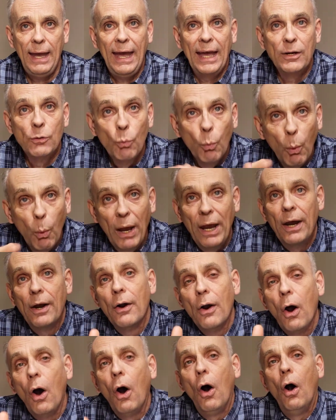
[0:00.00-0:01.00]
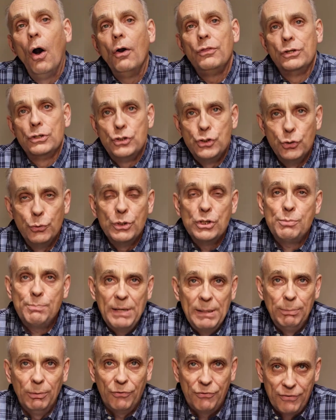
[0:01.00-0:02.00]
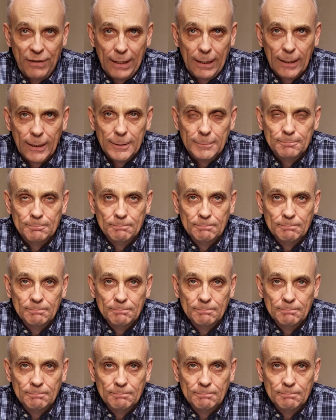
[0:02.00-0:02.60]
And where are the Jewish people settling?